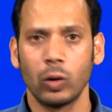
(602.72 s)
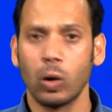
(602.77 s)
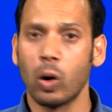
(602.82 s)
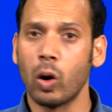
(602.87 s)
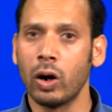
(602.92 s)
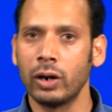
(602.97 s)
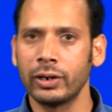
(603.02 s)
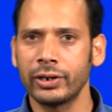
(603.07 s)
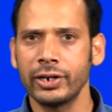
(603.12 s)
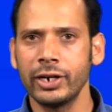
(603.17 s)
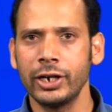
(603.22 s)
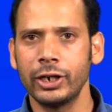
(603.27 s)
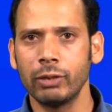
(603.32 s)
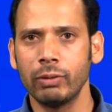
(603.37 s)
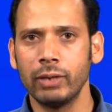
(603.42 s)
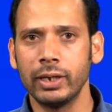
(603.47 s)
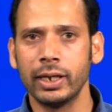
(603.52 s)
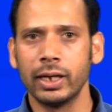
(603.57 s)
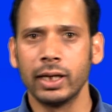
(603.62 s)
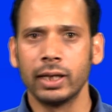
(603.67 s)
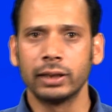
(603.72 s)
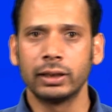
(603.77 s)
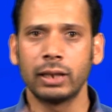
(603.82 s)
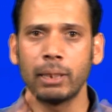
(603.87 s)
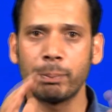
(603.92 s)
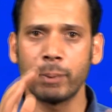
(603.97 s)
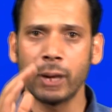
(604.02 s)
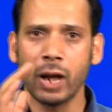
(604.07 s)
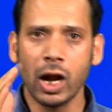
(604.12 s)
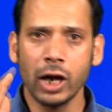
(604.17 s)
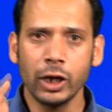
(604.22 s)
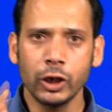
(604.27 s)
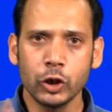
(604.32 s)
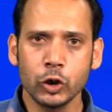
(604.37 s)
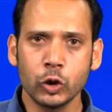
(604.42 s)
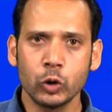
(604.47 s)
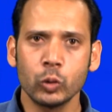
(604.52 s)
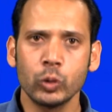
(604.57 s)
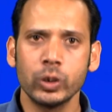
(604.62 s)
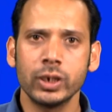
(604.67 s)
Alternatively, the plant
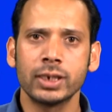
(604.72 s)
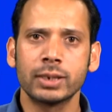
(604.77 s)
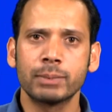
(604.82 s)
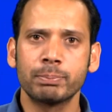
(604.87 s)
tissue is